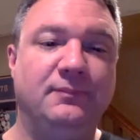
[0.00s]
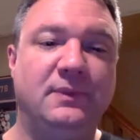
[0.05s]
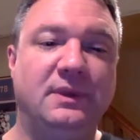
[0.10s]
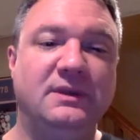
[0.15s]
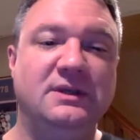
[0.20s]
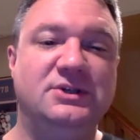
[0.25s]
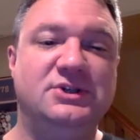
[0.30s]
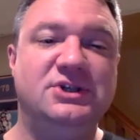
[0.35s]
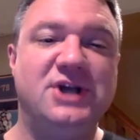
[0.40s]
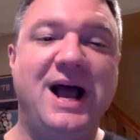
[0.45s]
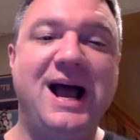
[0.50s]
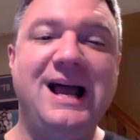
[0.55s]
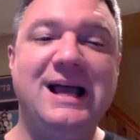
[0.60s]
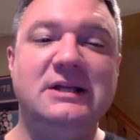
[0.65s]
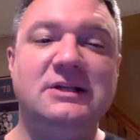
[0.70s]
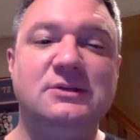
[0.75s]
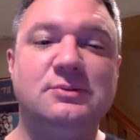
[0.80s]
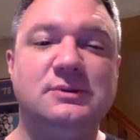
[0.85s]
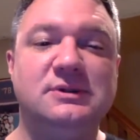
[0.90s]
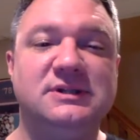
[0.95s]
The
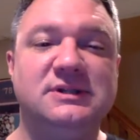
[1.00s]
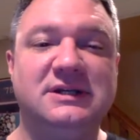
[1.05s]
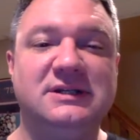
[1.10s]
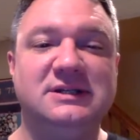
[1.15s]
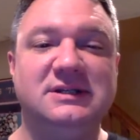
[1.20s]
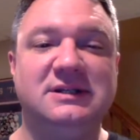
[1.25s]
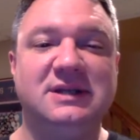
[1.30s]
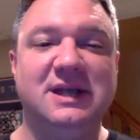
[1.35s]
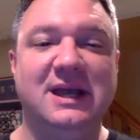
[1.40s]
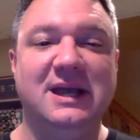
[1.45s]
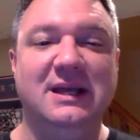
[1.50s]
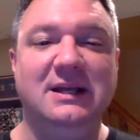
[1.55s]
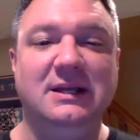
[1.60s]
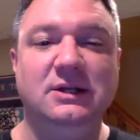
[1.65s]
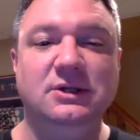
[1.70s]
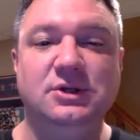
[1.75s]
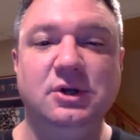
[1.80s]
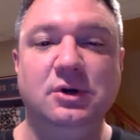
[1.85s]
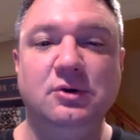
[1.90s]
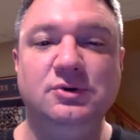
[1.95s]
Giants were 6-10
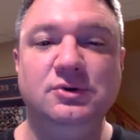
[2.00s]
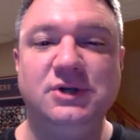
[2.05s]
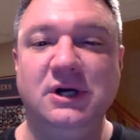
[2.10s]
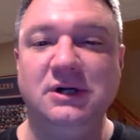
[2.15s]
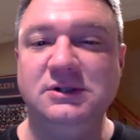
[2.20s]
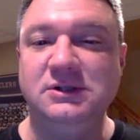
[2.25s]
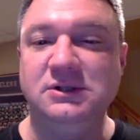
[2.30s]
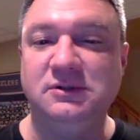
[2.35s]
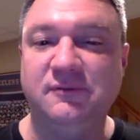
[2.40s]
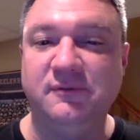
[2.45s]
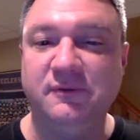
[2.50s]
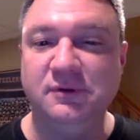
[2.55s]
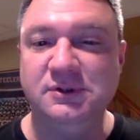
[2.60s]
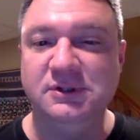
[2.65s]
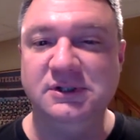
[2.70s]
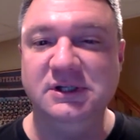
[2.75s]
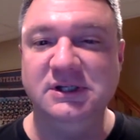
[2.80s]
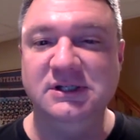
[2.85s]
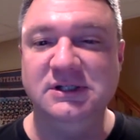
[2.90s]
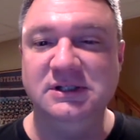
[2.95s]
in Joe Judge's
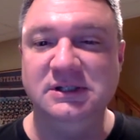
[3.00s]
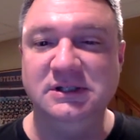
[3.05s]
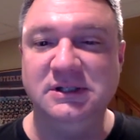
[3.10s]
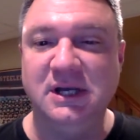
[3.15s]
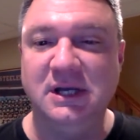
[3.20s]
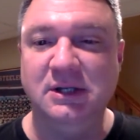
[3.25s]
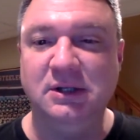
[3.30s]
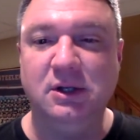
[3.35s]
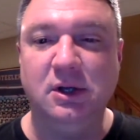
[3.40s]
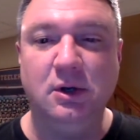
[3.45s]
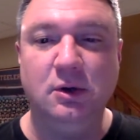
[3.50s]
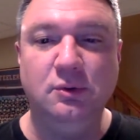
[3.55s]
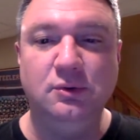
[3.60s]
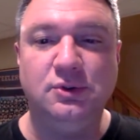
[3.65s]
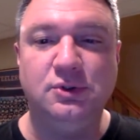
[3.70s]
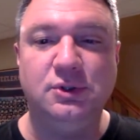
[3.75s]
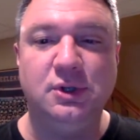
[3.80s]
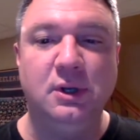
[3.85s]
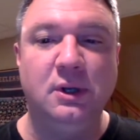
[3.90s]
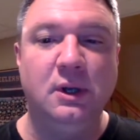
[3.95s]
first season as head
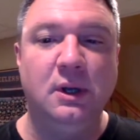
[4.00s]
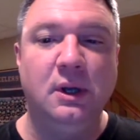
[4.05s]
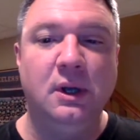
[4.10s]
coach,